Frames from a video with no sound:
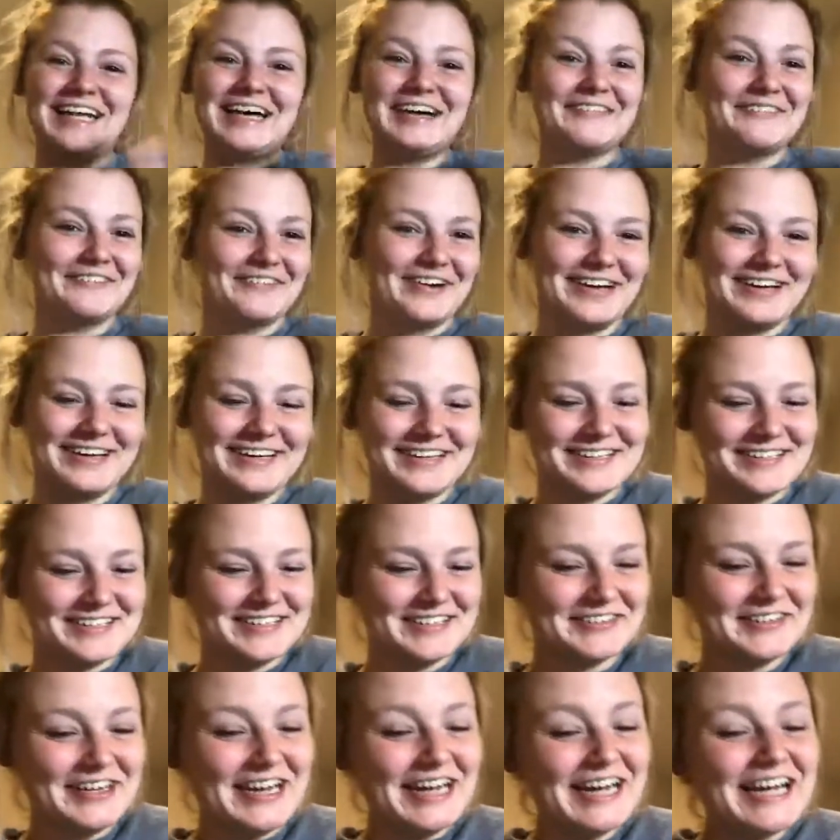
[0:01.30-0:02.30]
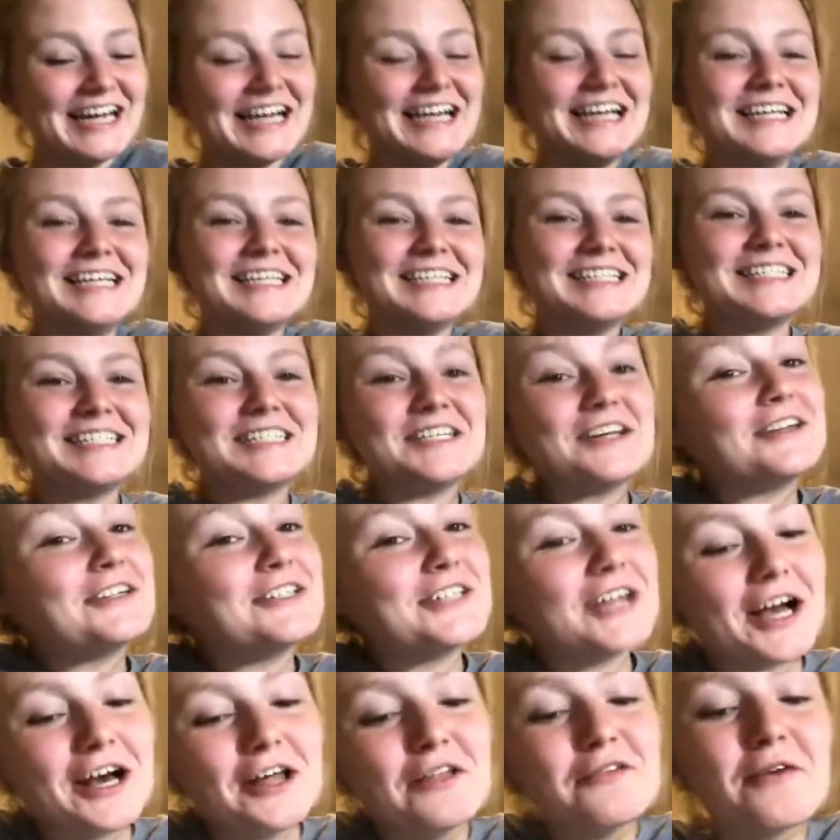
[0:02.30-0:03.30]
get right into it. So
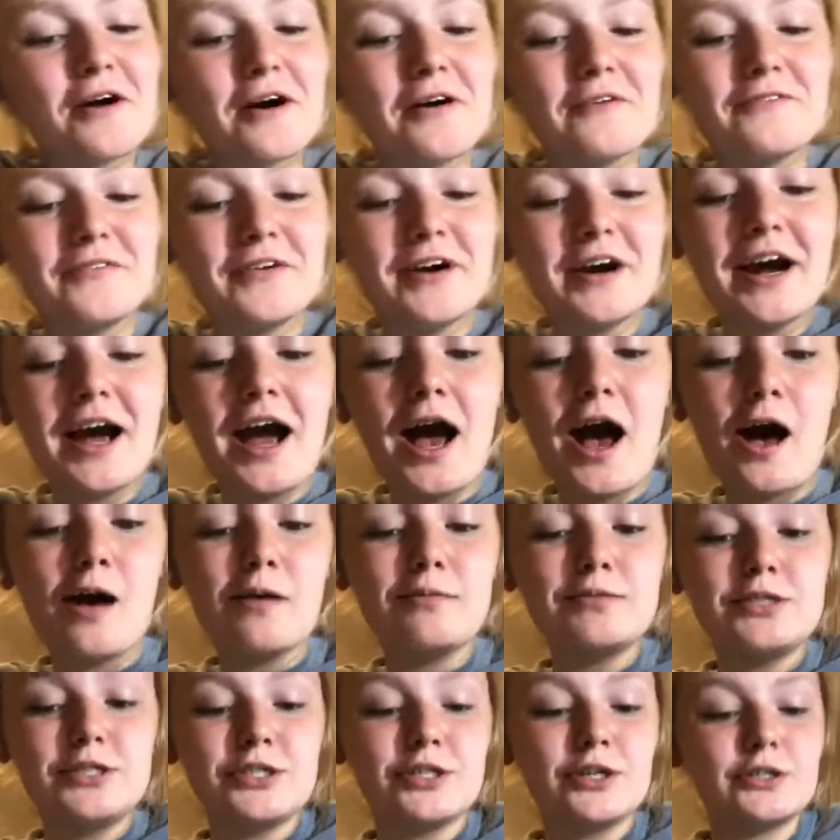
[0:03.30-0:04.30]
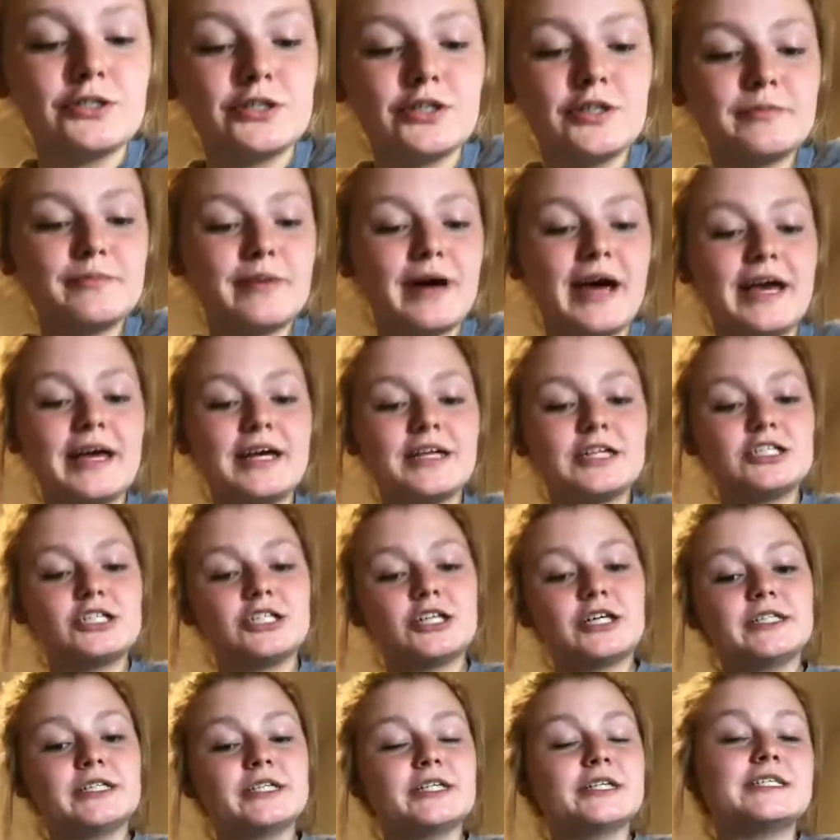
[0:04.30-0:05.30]
child welfare helps children by
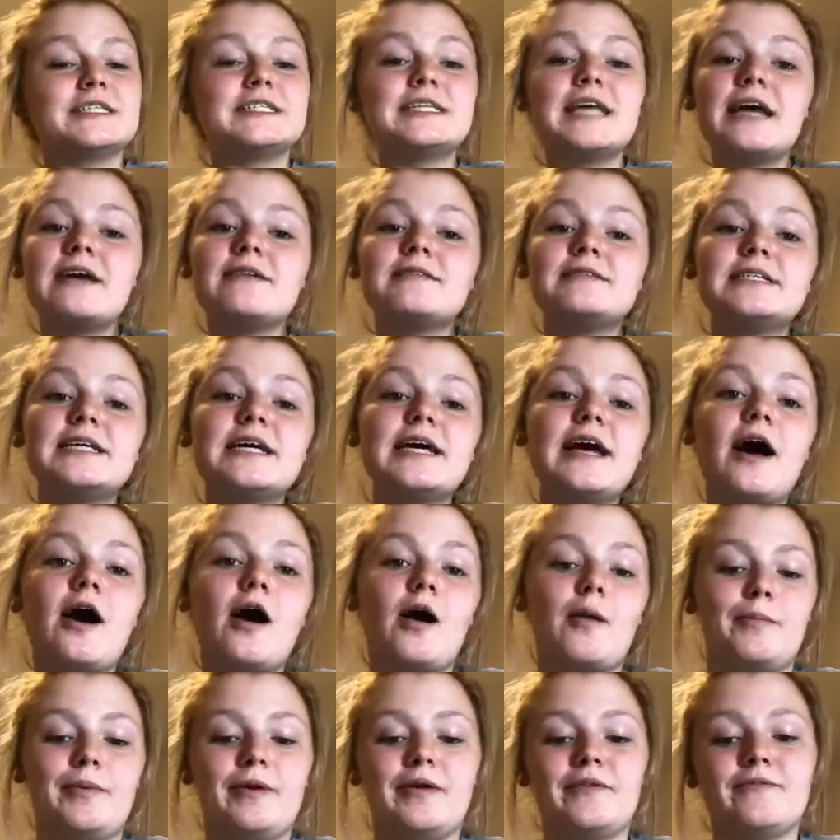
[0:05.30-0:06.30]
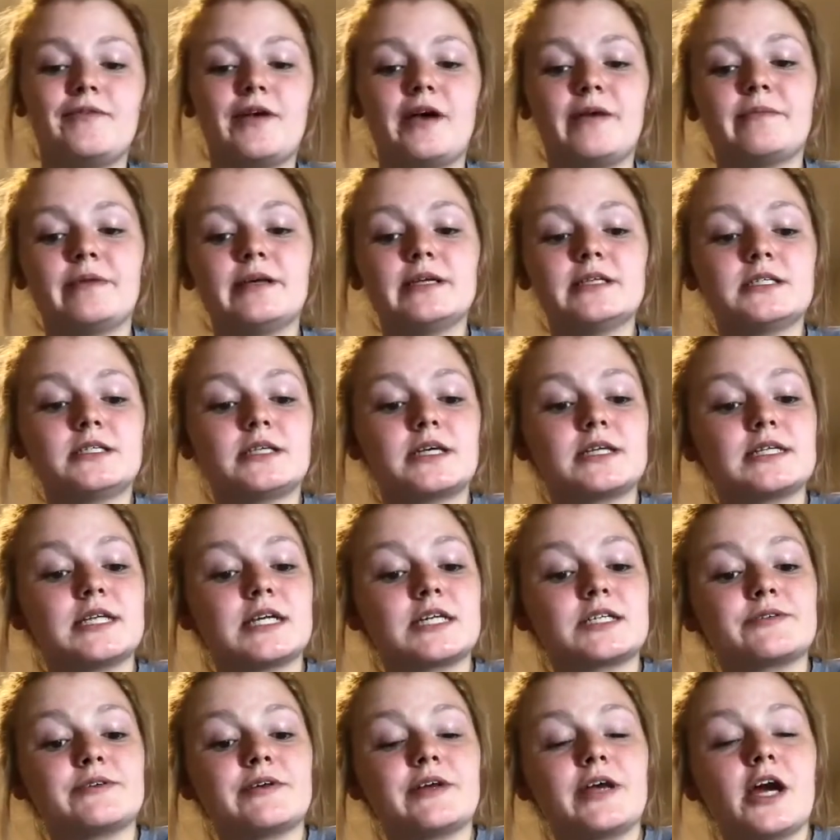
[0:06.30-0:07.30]
ensuring their safety, helping families
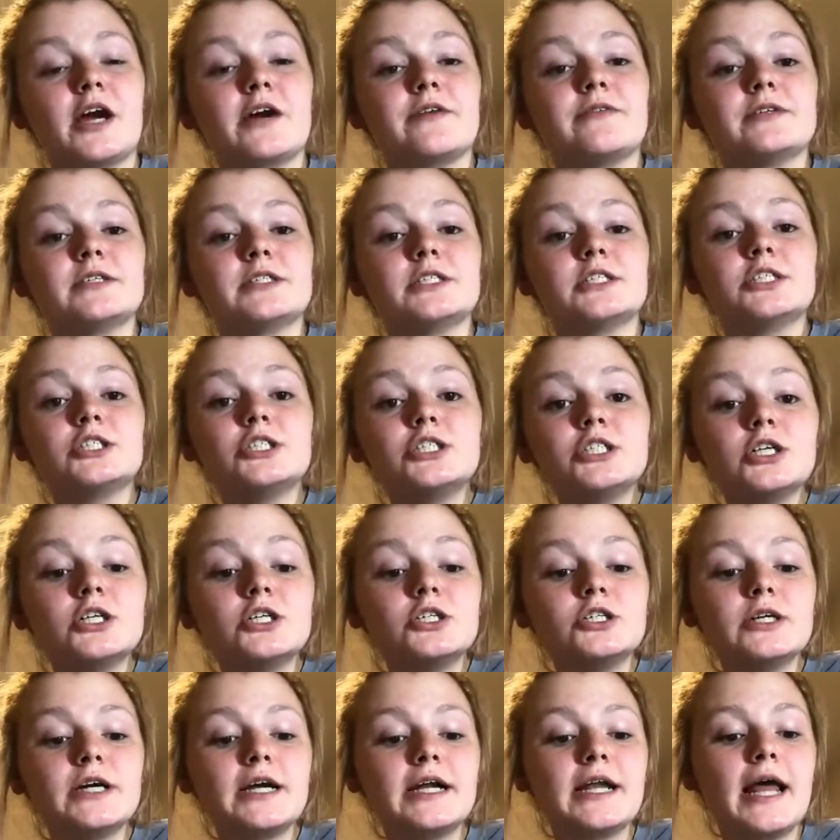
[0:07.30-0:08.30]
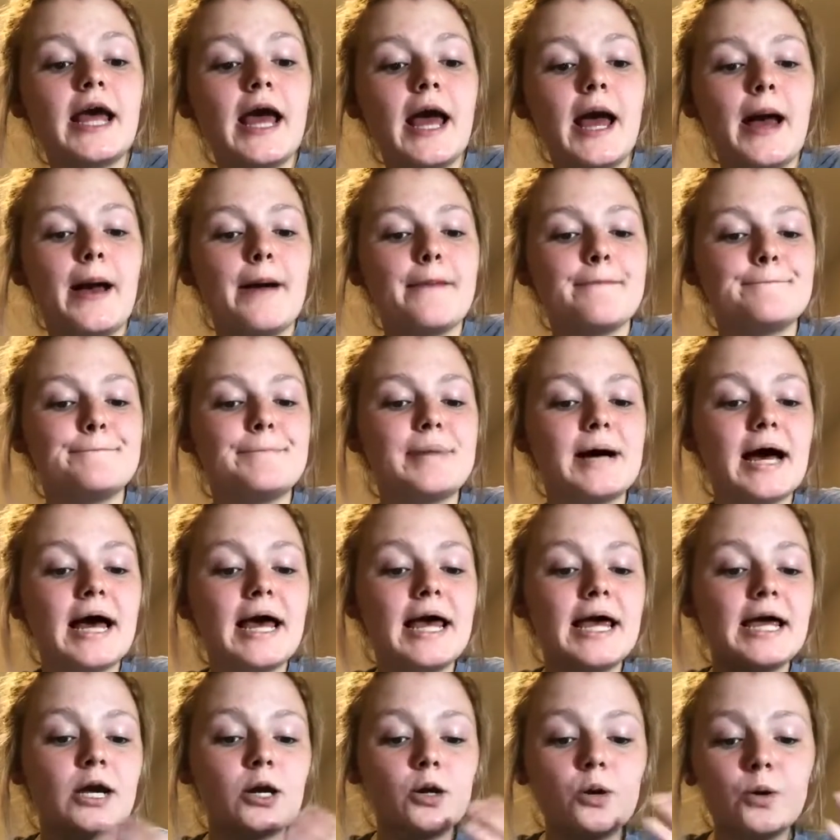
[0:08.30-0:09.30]
successfully care for their children.
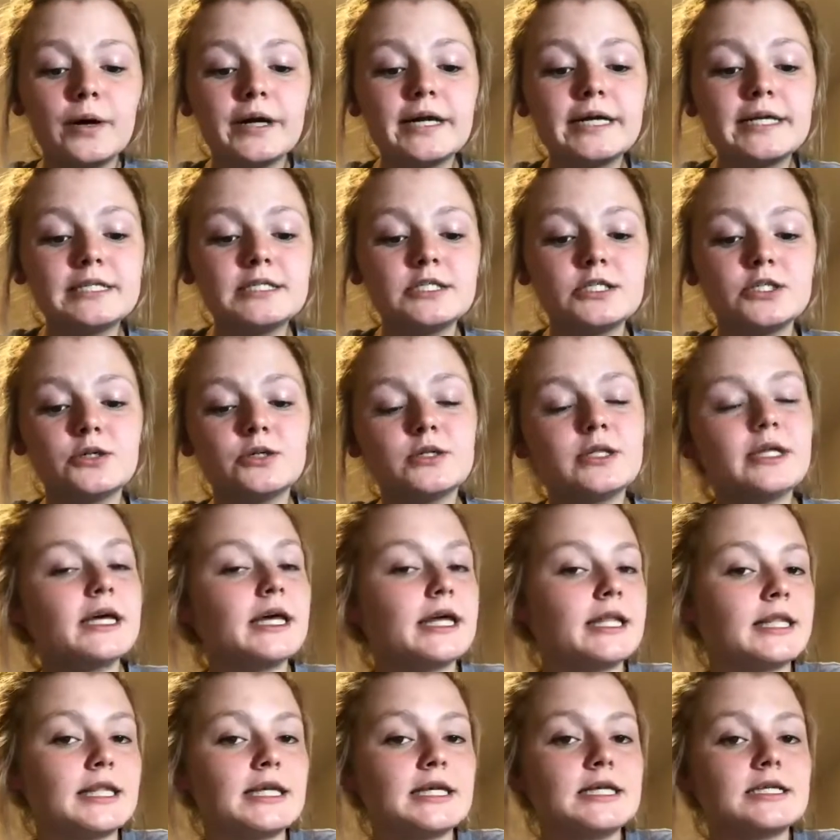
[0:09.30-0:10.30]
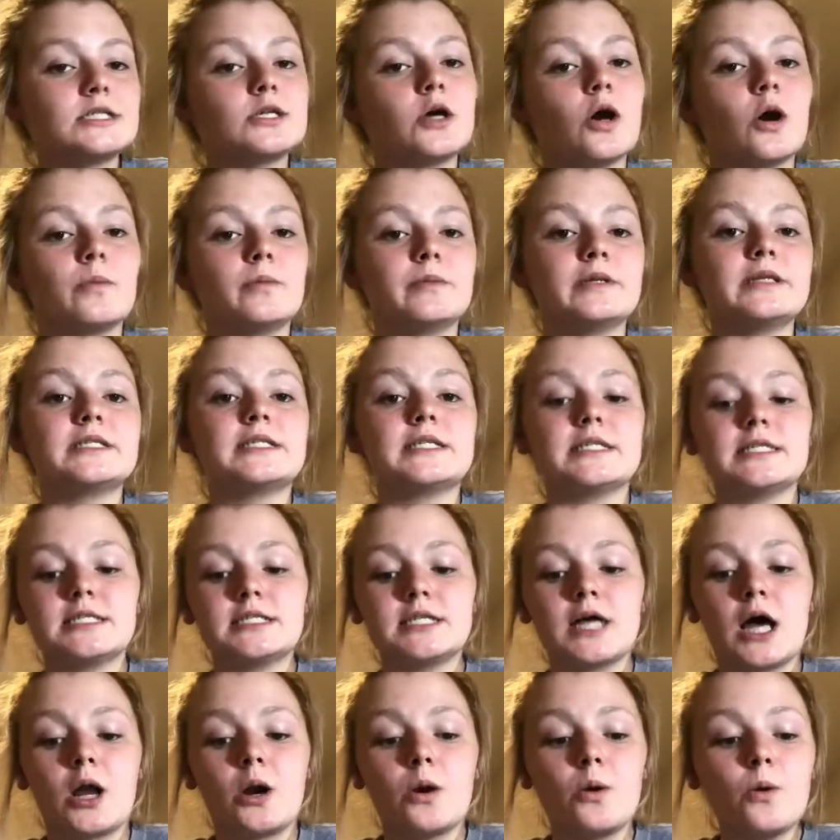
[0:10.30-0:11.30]
But according to the
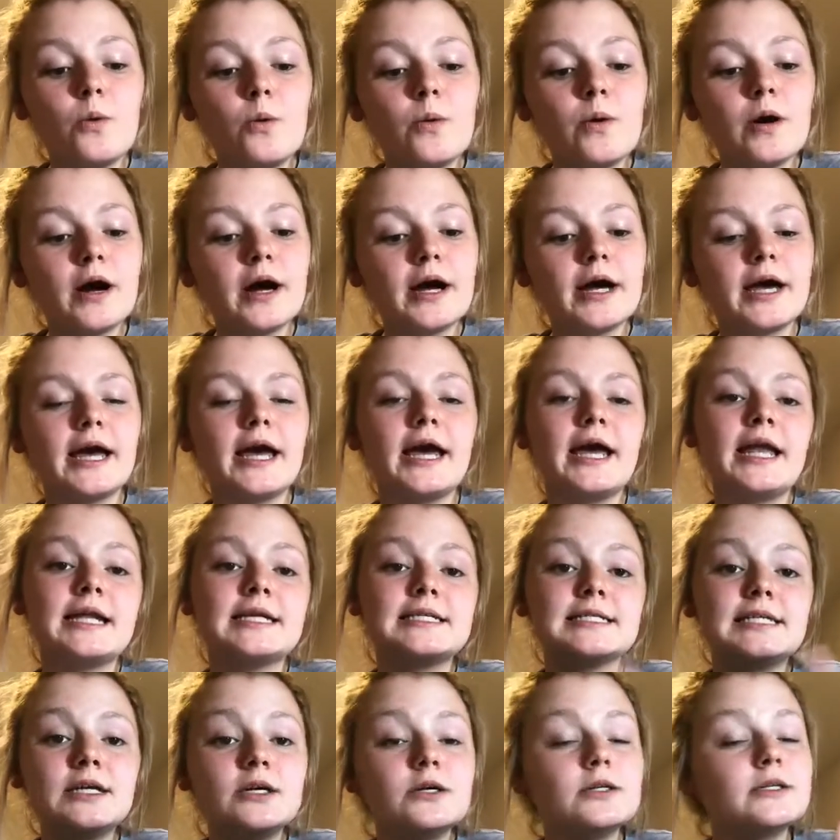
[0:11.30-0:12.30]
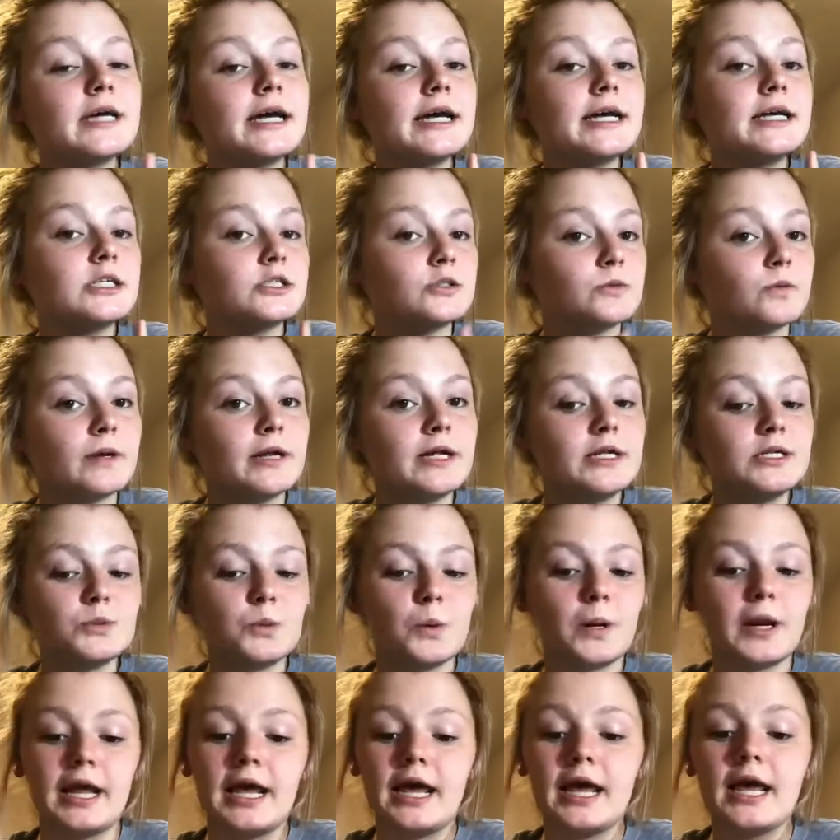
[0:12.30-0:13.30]
endlesshomelessness.org, in a single night in
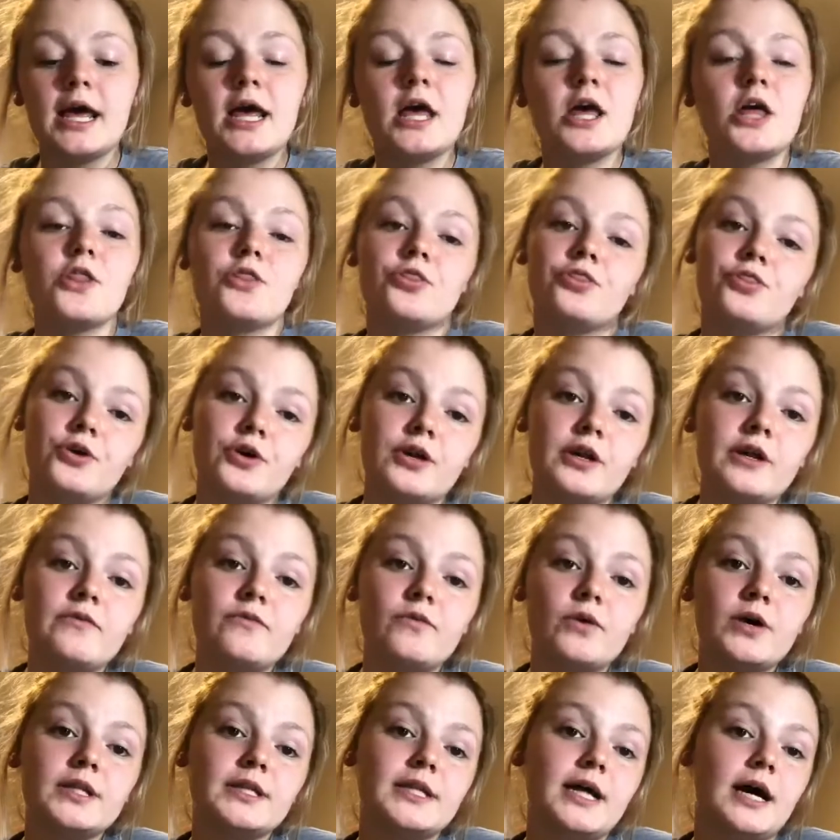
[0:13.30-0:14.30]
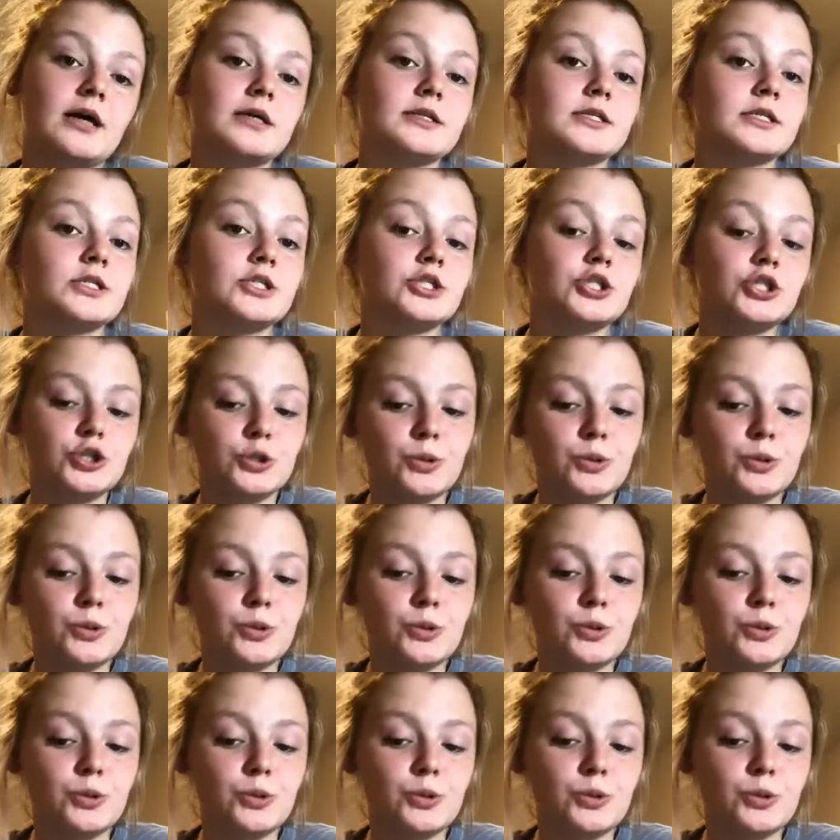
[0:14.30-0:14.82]
2020, 34,210